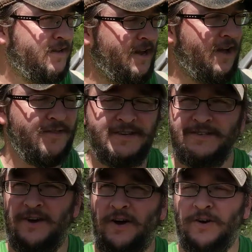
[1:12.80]
Now,
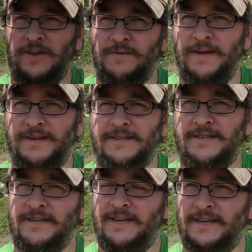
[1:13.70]
this
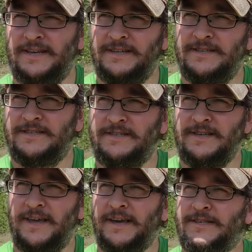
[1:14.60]
argument is
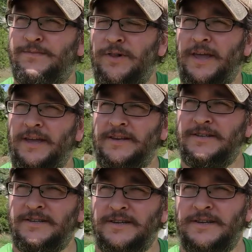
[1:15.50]

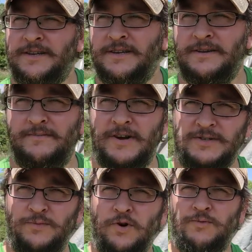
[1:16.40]
explained
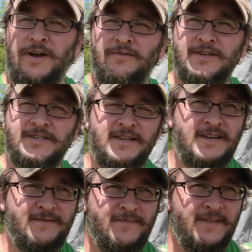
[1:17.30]
much more
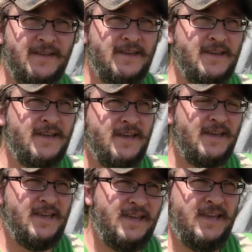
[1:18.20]
rigorously
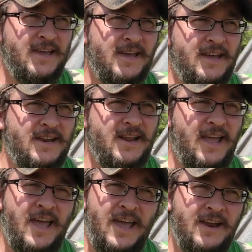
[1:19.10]
in
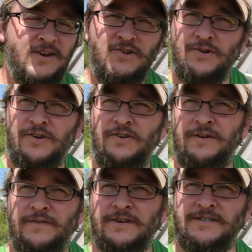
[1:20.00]
a New York
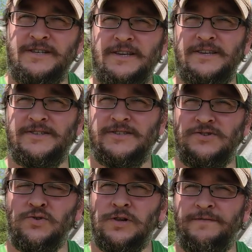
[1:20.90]
University
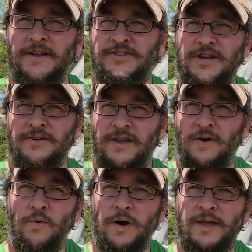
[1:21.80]
School of
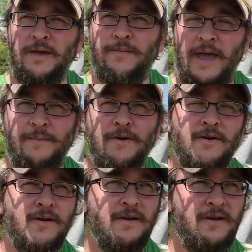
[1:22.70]
Engineering working
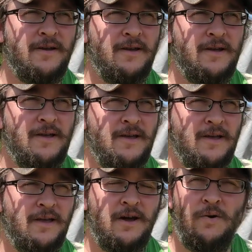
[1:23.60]
paper
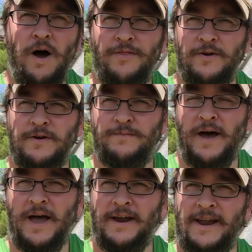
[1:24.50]
co-authored
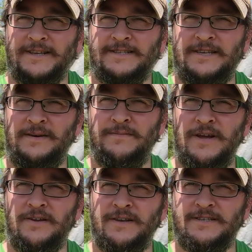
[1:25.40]
by Nassim
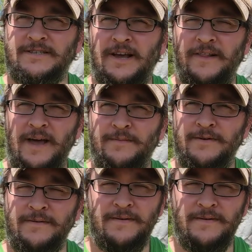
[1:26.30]
Nicholas Taleb,